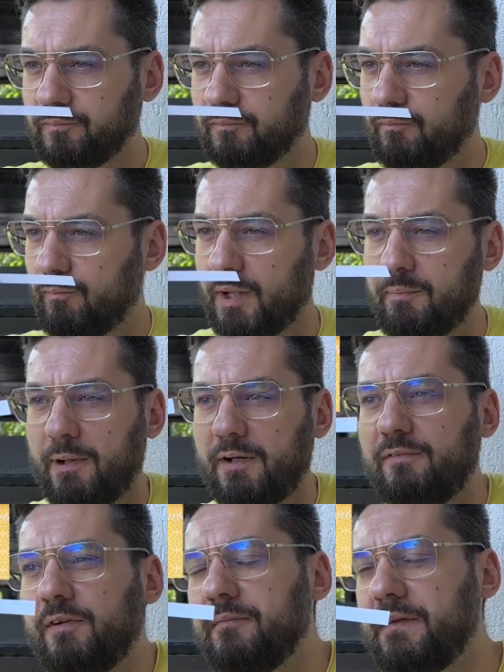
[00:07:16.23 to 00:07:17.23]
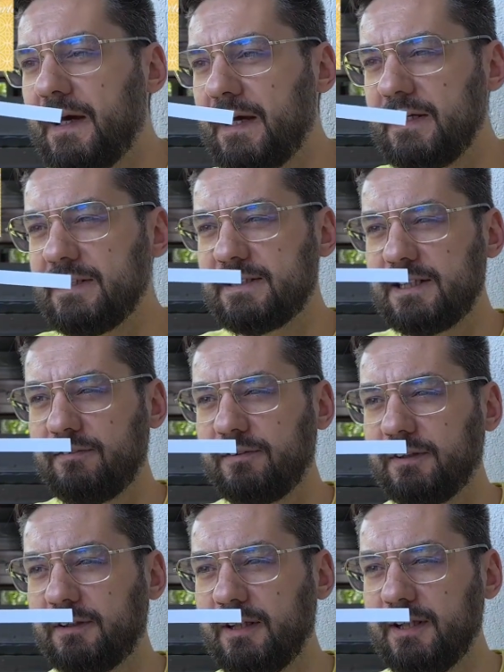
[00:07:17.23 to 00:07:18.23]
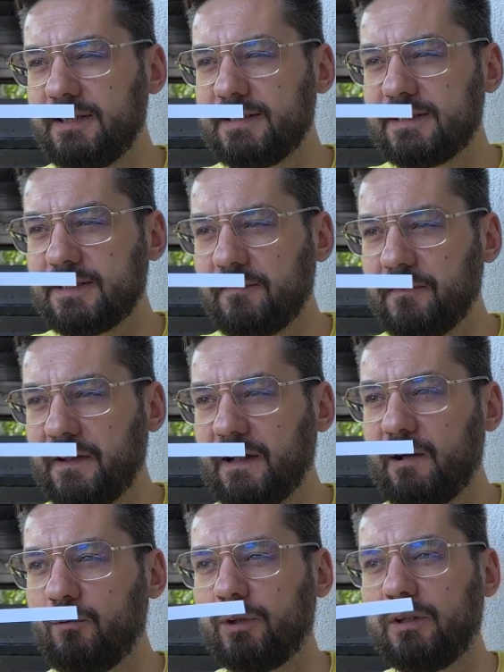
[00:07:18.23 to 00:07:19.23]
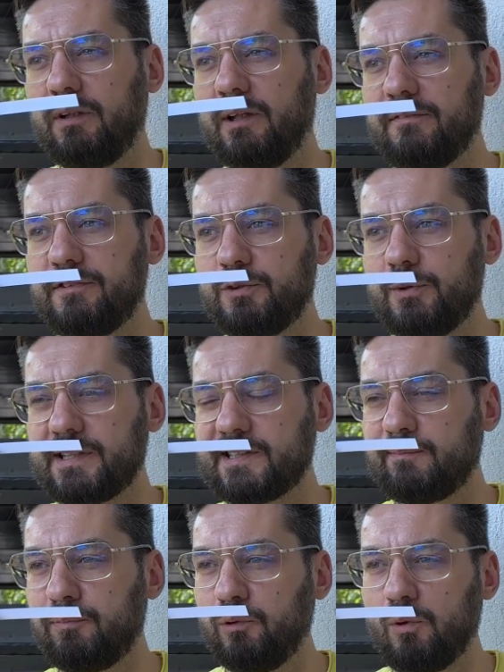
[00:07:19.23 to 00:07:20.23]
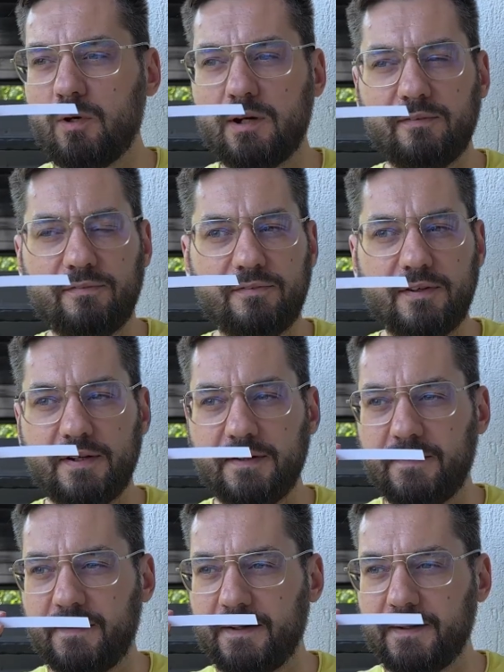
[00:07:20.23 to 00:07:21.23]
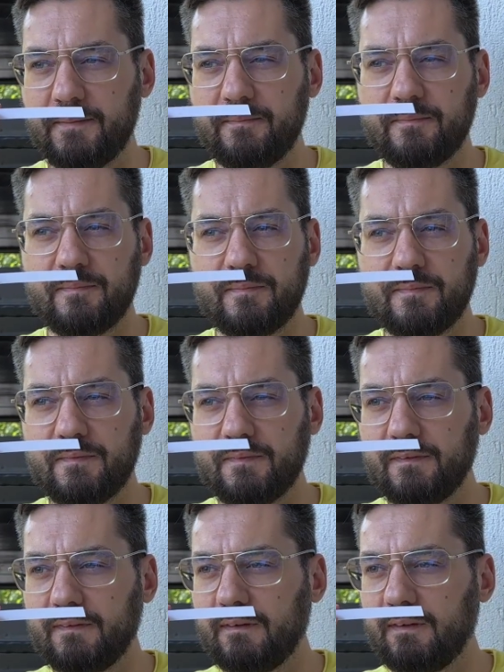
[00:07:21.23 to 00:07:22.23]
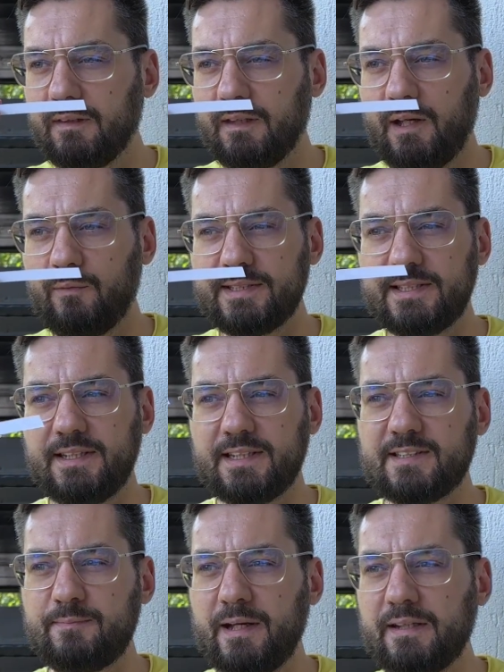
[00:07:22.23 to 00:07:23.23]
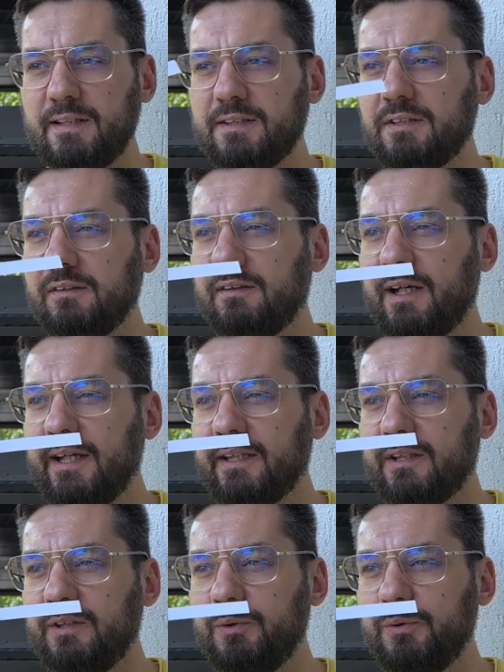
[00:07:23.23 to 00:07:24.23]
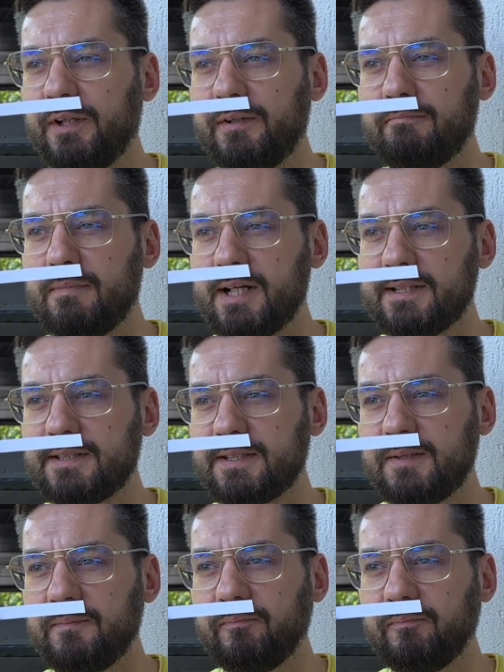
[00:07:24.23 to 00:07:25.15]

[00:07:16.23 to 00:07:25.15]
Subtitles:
But apart from that, it's definitely something I would love to explore further. I wasn't expecting to like Oud&Musc